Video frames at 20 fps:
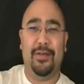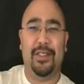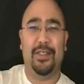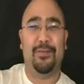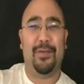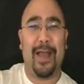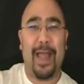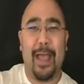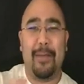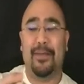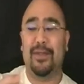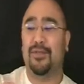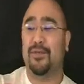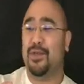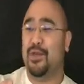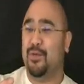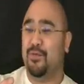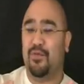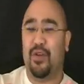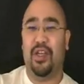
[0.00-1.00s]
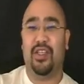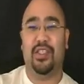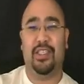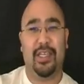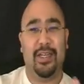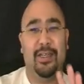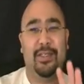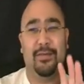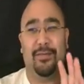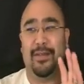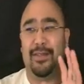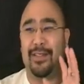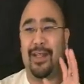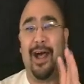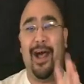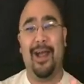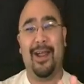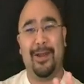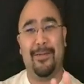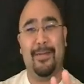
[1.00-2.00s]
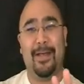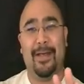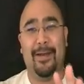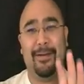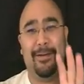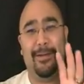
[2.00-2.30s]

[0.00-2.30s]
This is what happens when you rush. See, this is what I was talking about